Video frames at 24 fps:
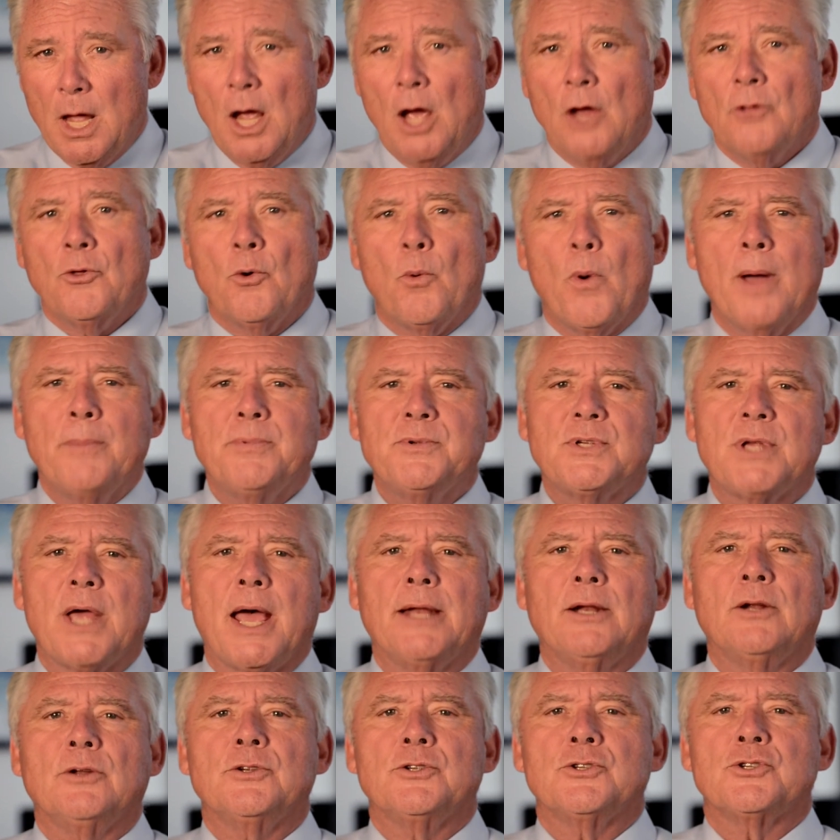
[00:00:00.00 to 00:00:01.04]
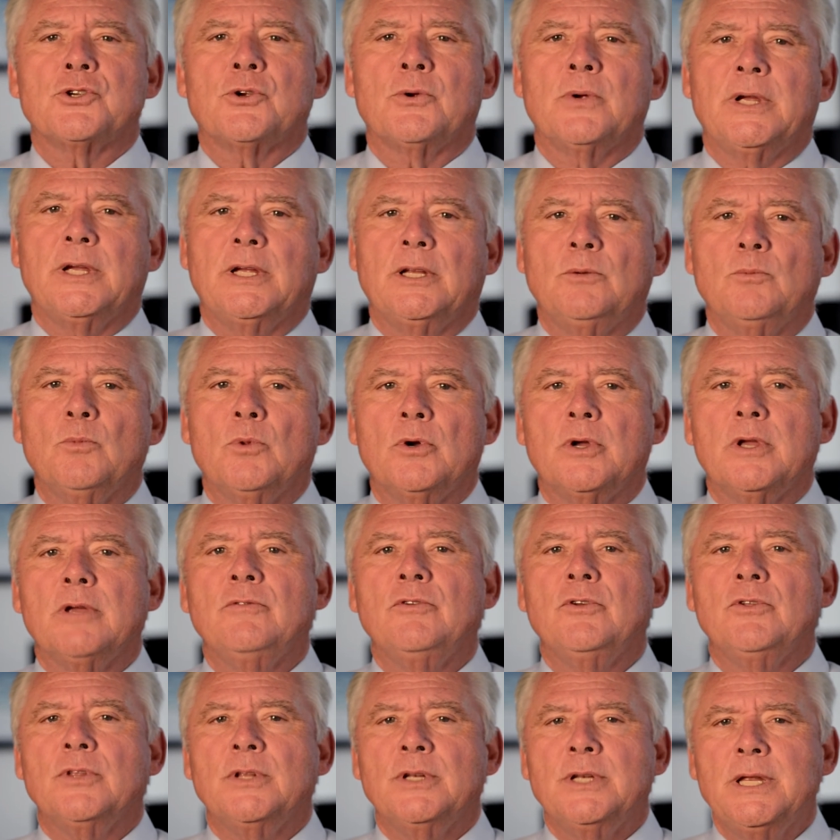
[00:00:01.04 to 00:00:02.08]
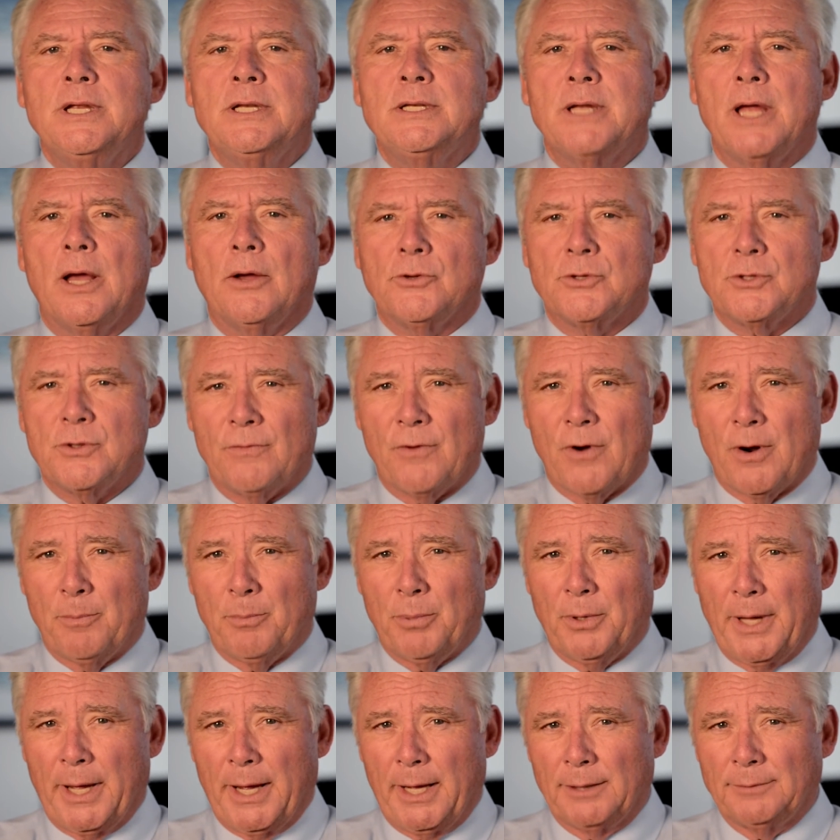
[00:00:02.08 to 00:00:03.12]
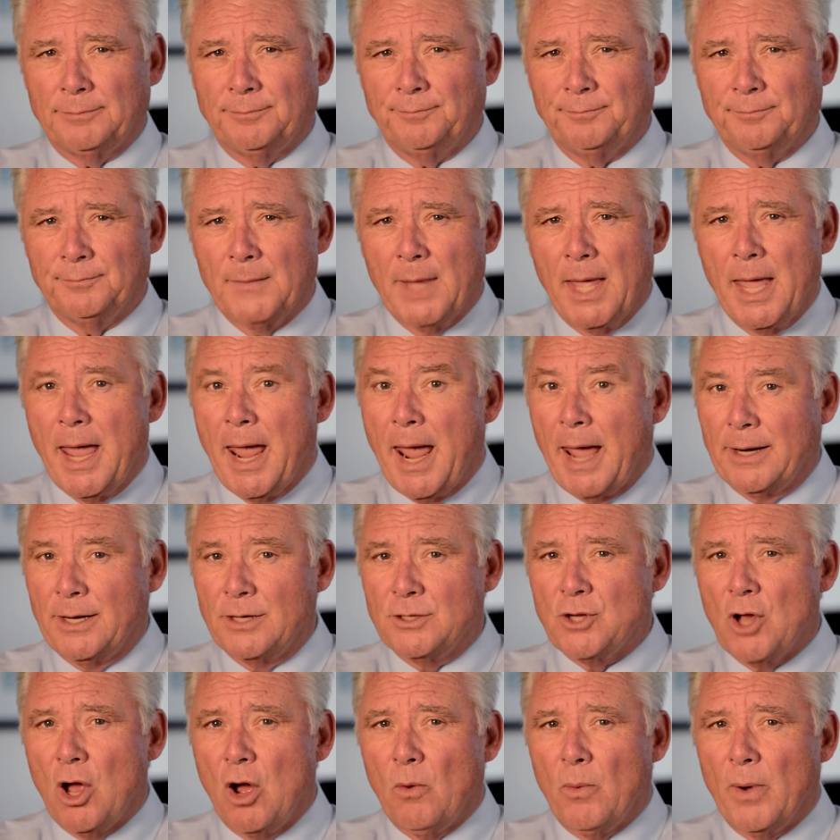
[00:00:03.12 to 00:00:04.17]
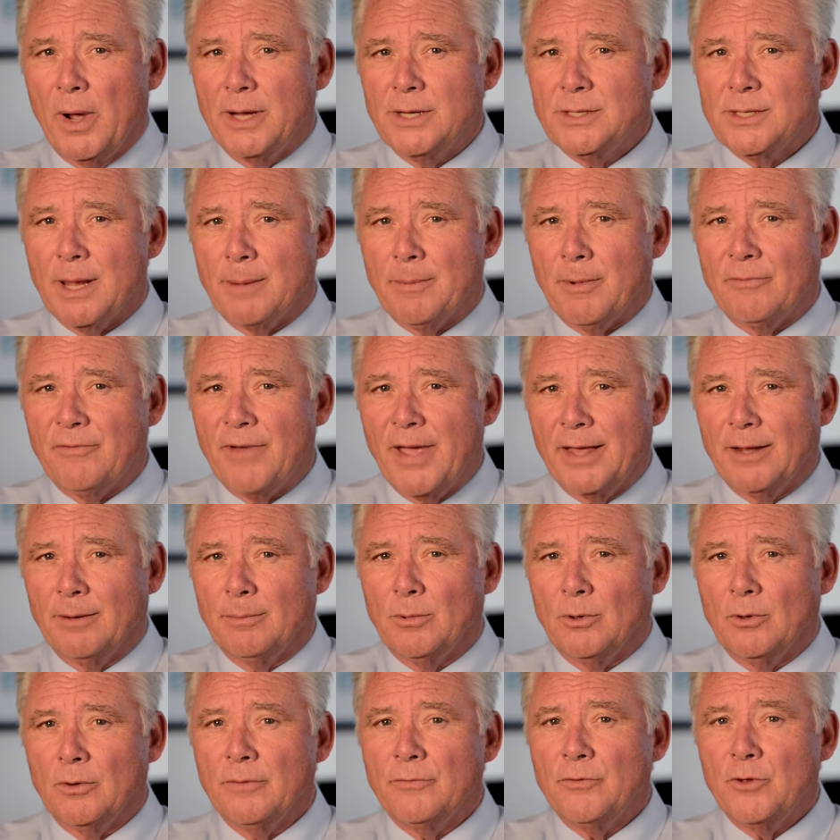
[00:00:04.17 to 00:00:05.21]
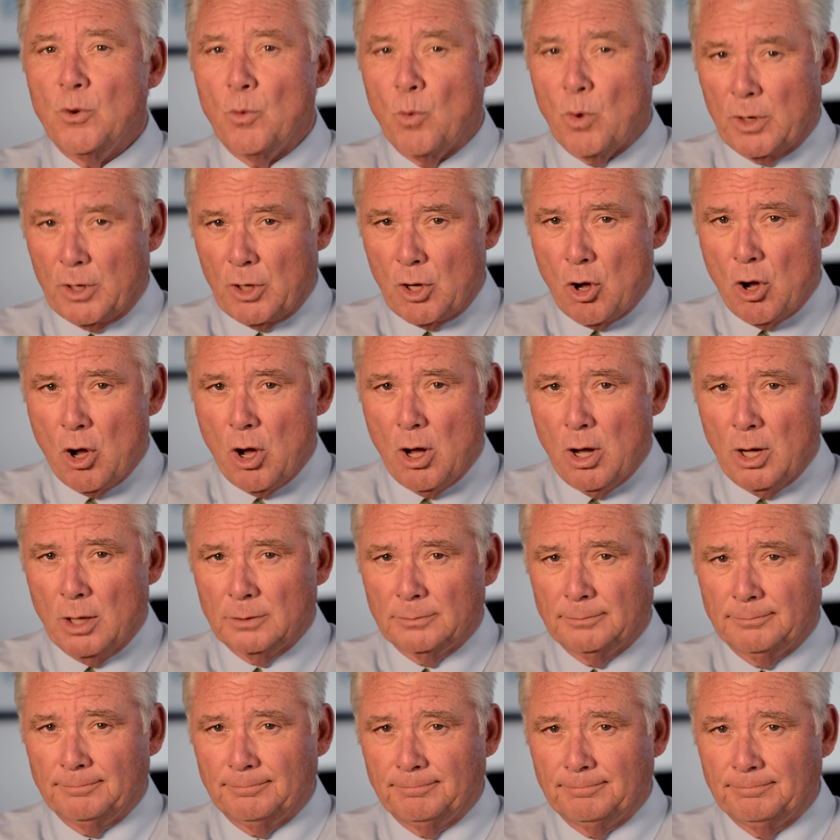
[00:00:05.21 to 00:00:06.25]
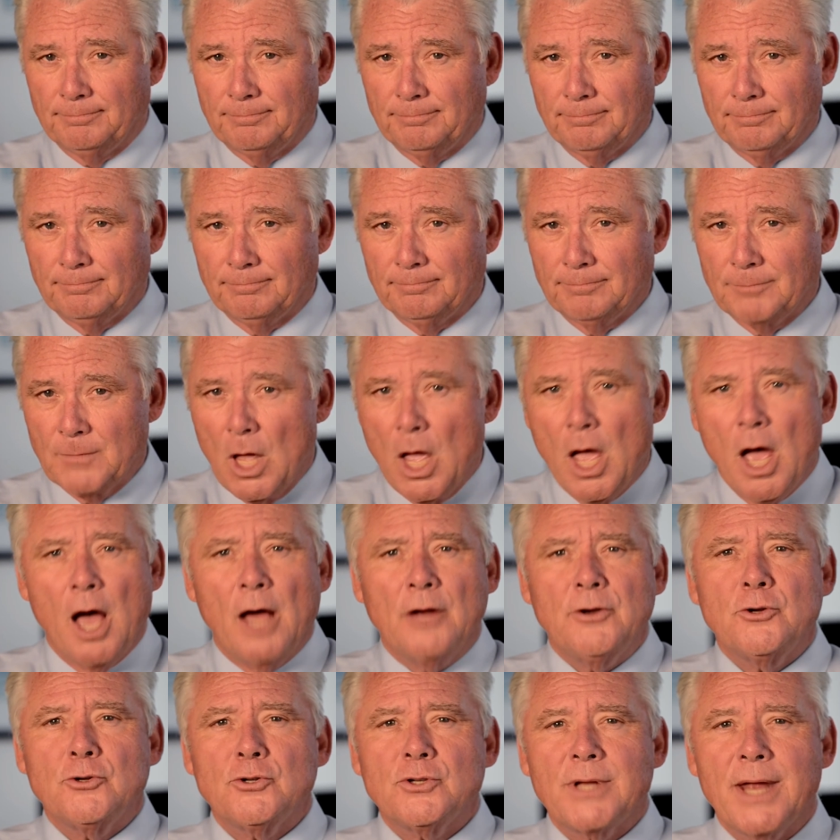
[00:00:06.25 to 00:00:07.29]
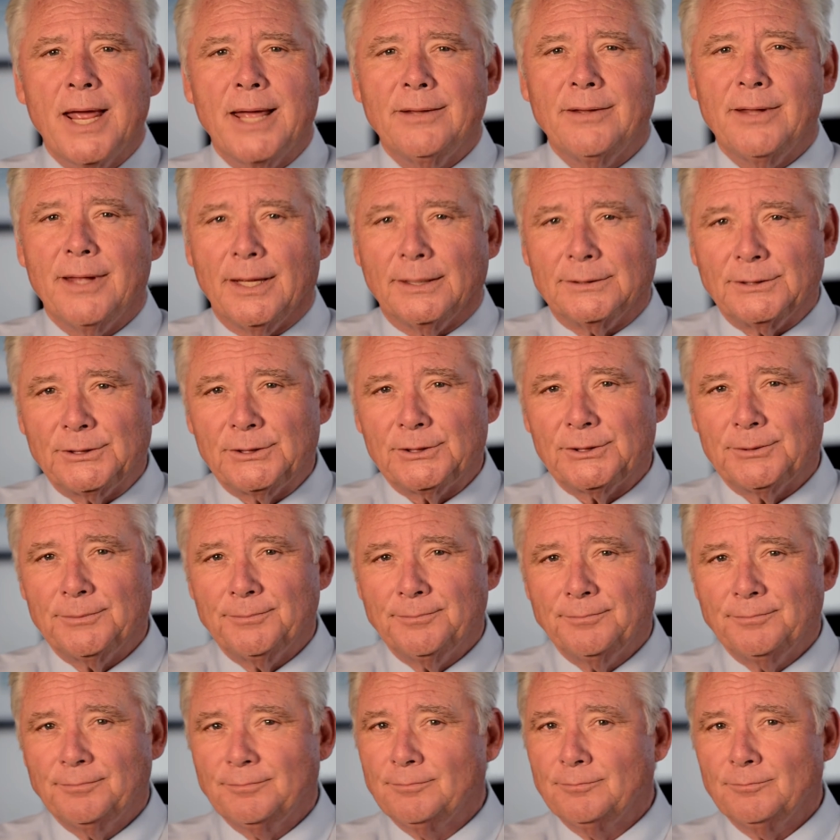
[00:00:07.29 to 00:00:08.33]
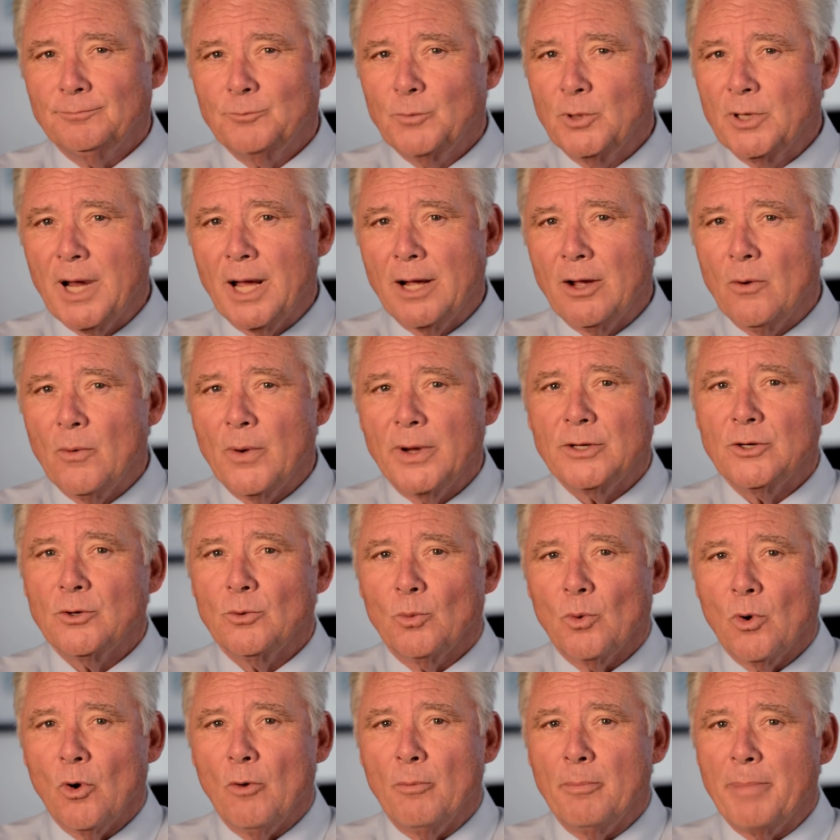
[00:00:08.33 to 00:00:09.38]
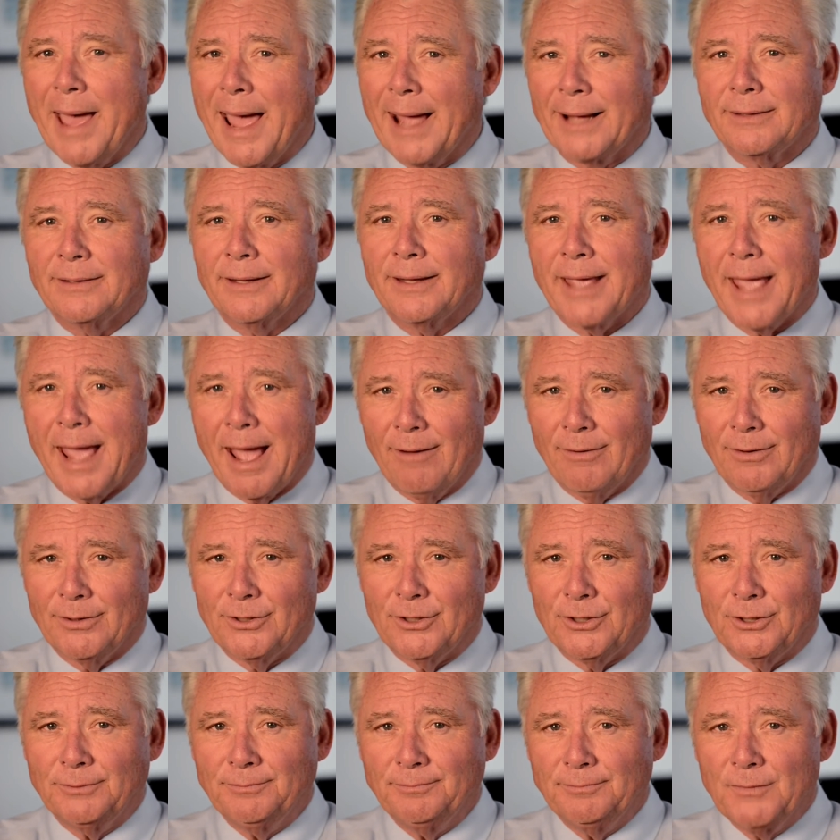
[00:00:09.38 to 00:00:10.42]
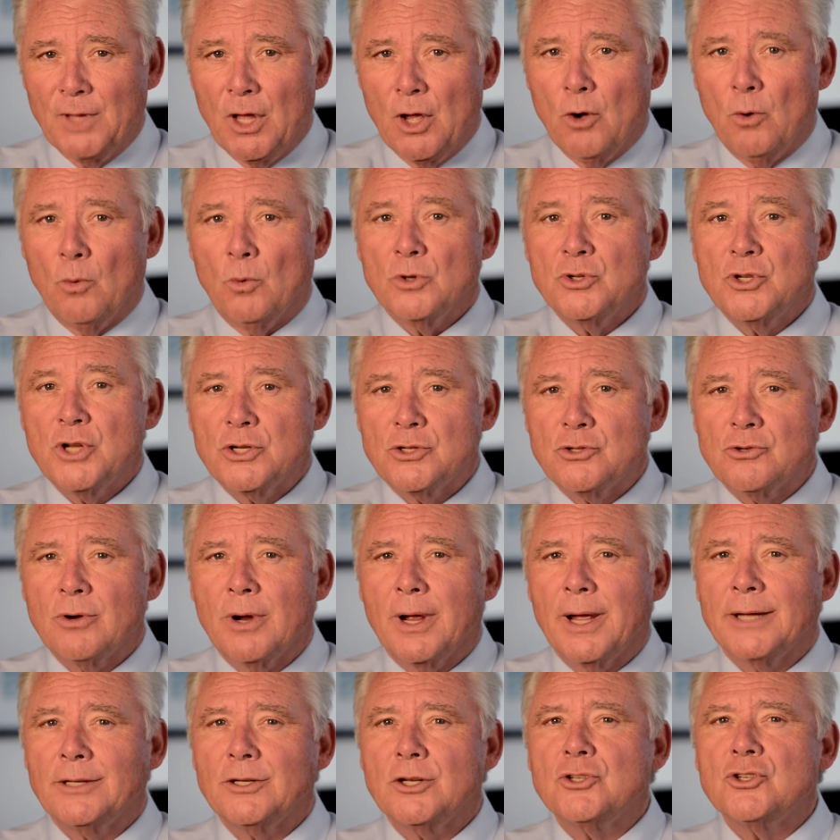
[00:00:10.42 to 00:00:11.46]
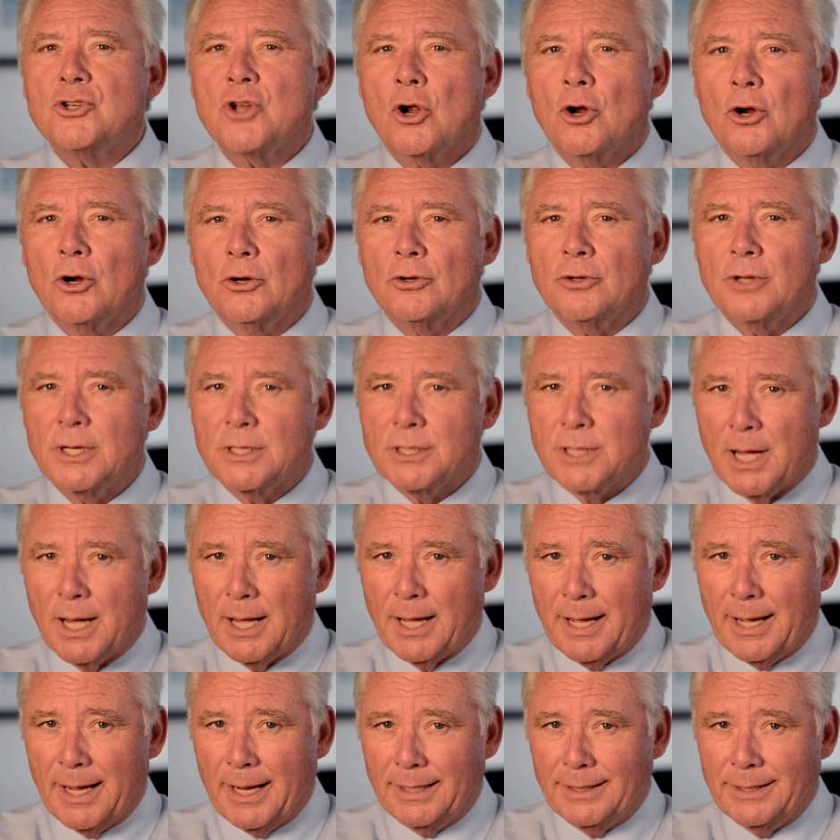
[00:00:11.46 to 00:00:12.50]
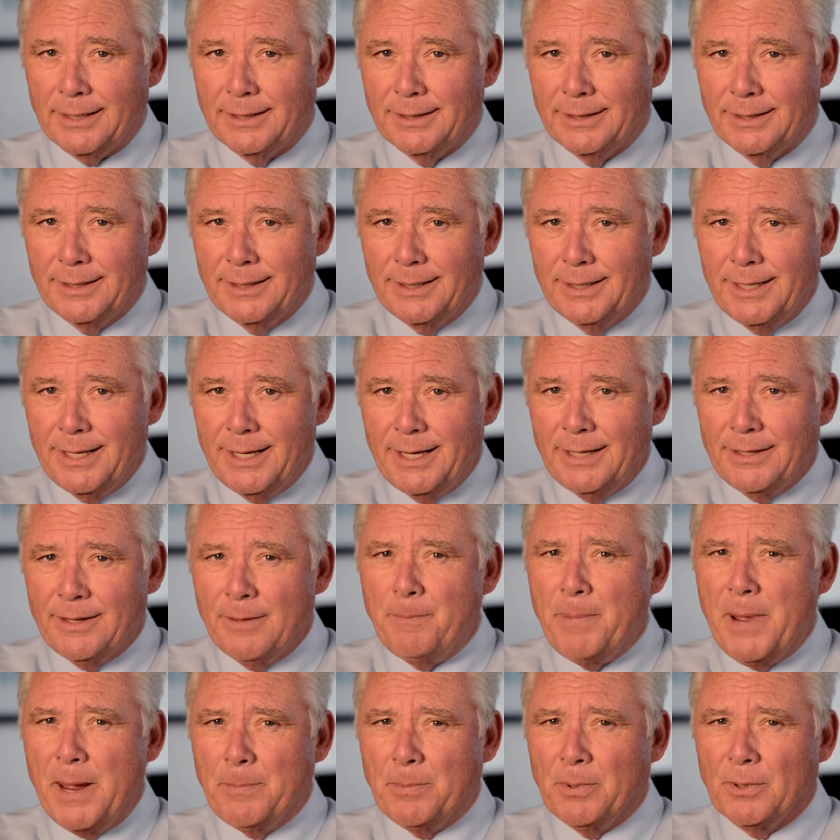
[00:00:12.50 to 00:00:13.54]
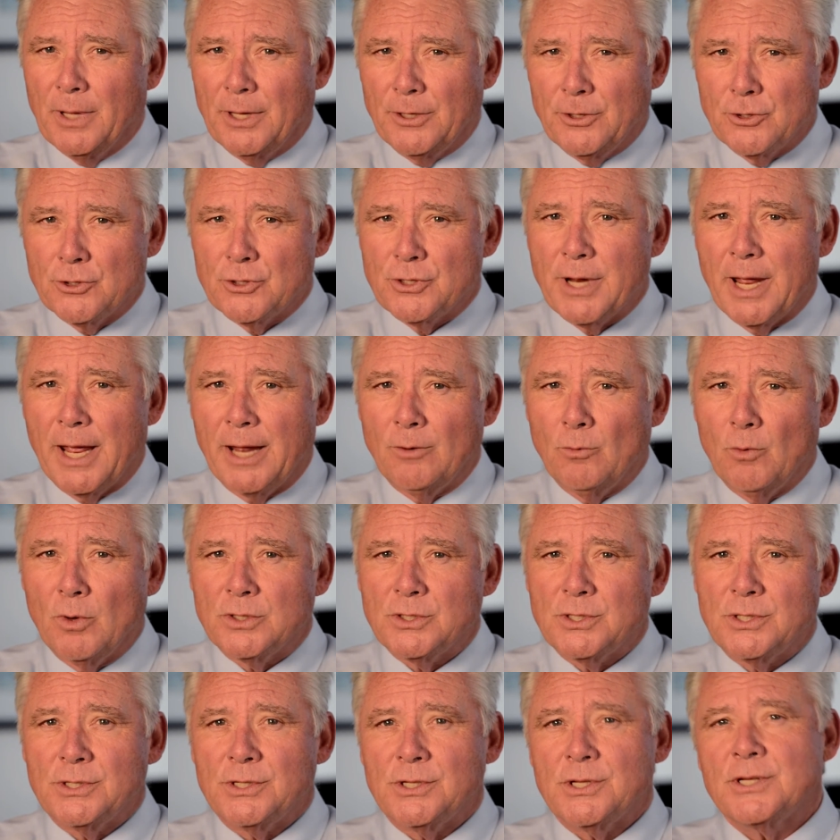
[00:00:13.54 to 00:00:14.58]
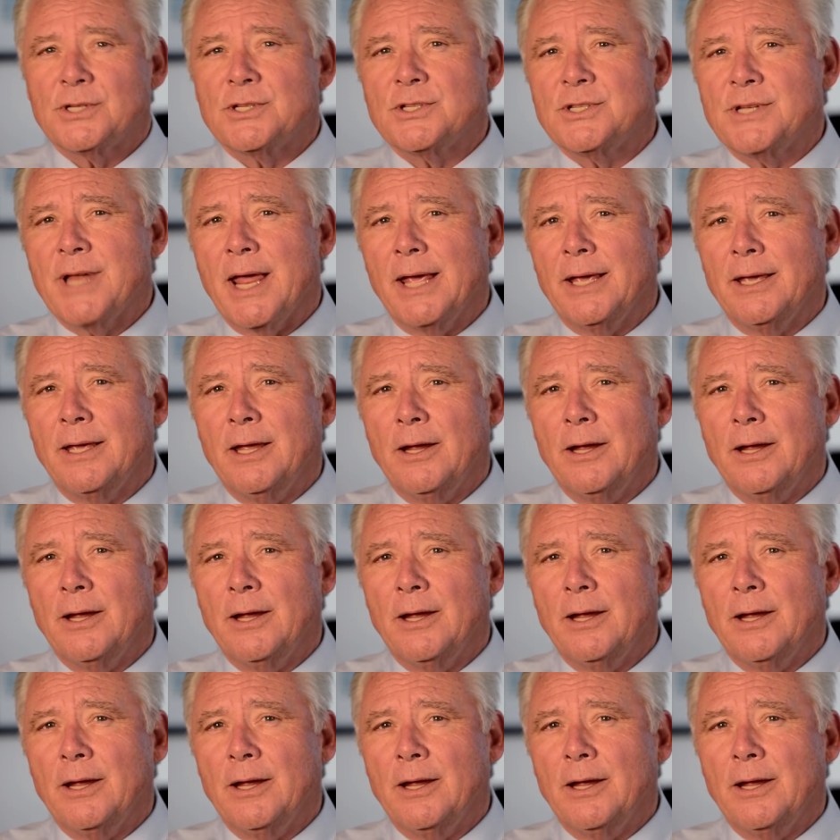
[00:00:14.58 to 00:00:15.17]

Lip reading: The website on the screen will give you the details of our plan, and as always, I'm available if you want to call. Understand this, we're not going to roll back the calendar, we're just trying to turn the tide. The people understand what's at stake,